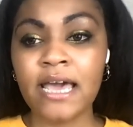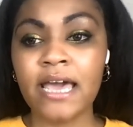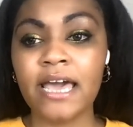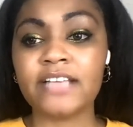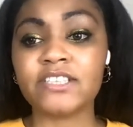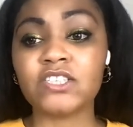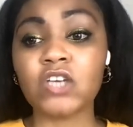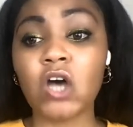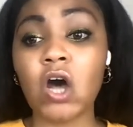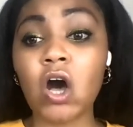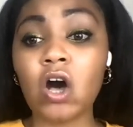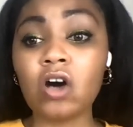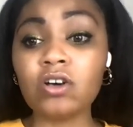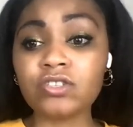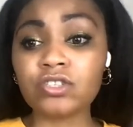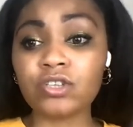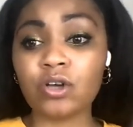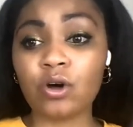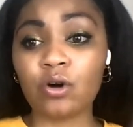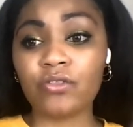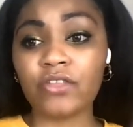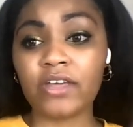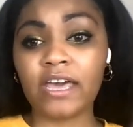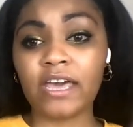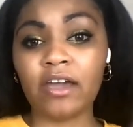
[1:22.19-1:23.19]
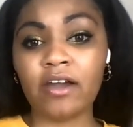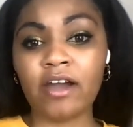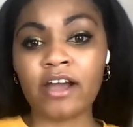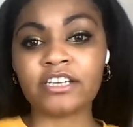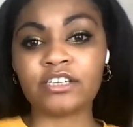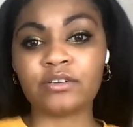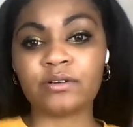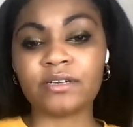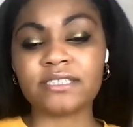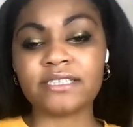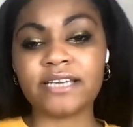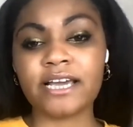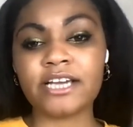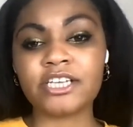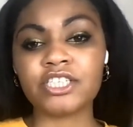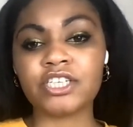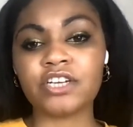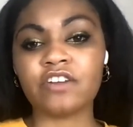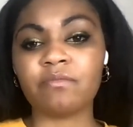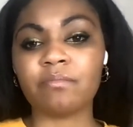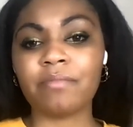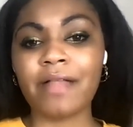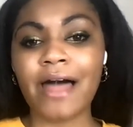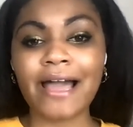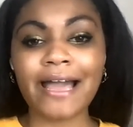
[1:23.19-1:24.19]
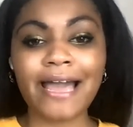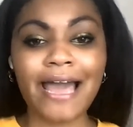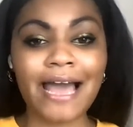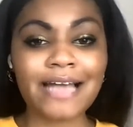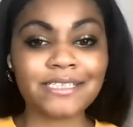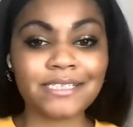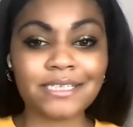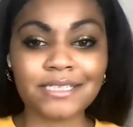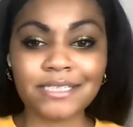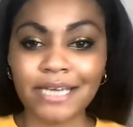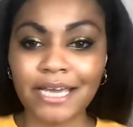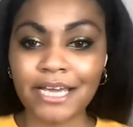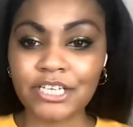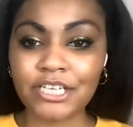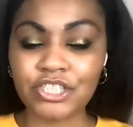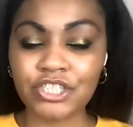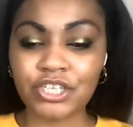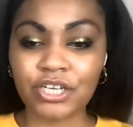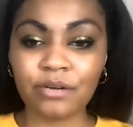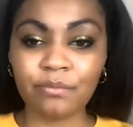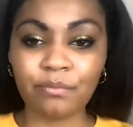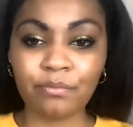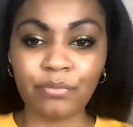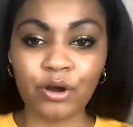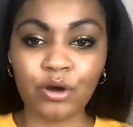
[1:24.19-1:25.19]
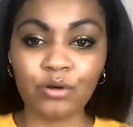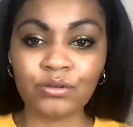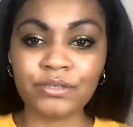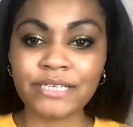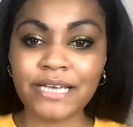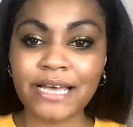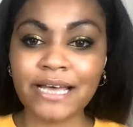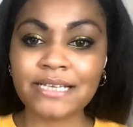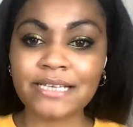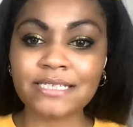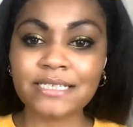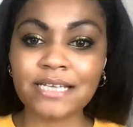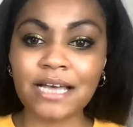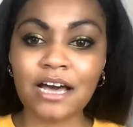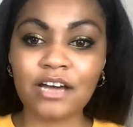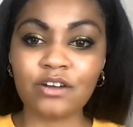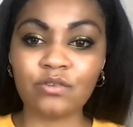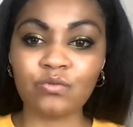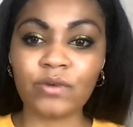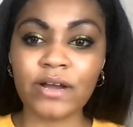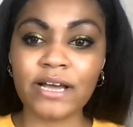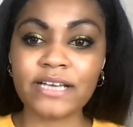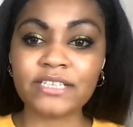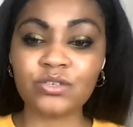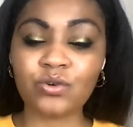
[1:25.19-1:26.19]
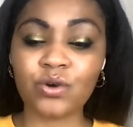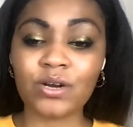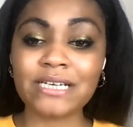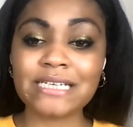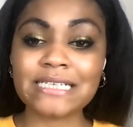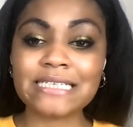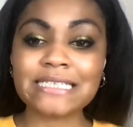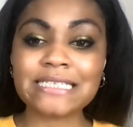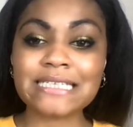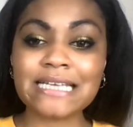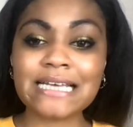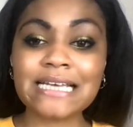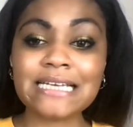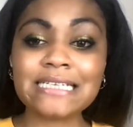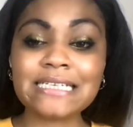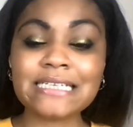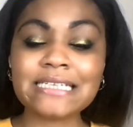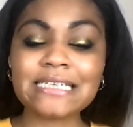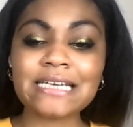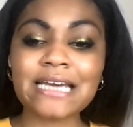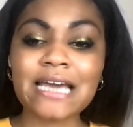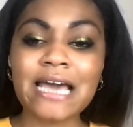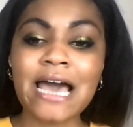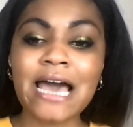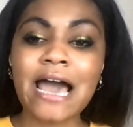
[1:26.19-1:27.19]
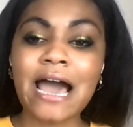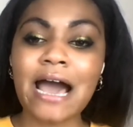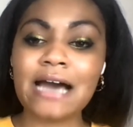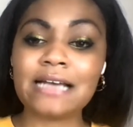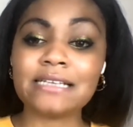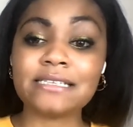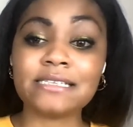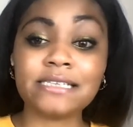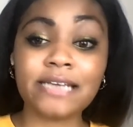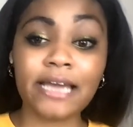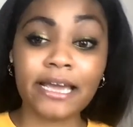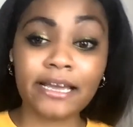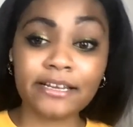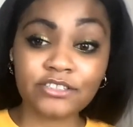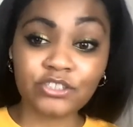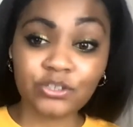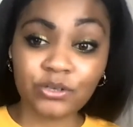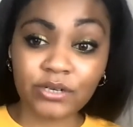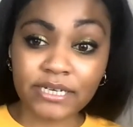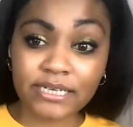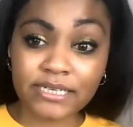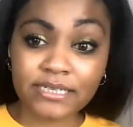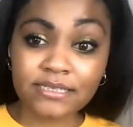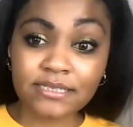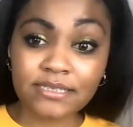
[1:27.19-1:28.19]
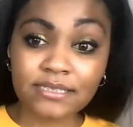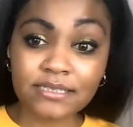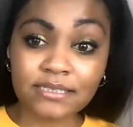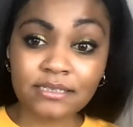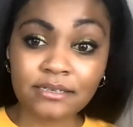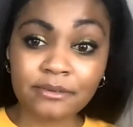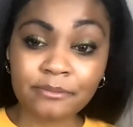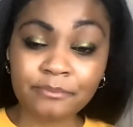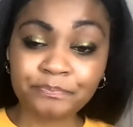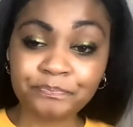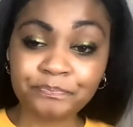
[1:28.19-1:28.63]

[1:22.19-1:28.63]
It's also the characterization of Black agitation, protest, unrest, or dissent as dangerous,